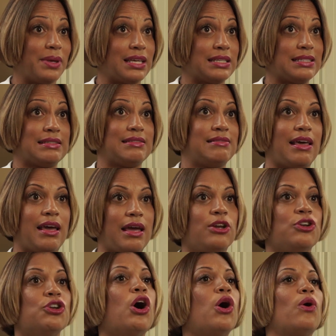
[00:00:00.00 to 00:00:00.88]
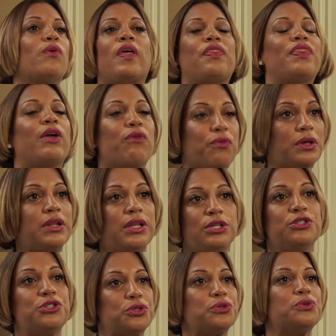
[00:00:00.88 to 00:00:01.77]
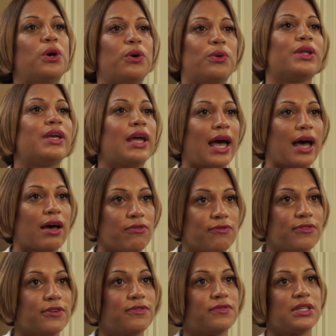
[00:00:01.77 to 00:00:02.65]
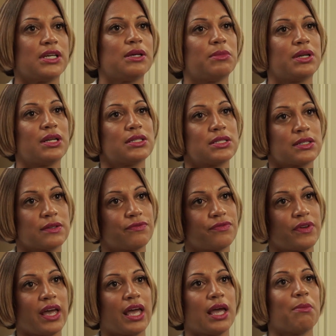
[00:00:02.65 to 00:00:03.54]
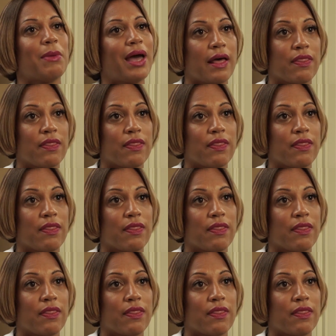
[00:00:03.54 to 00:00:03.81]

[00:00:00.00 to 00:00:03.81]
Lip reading: because they know that they really do only have 15 minutes of fame,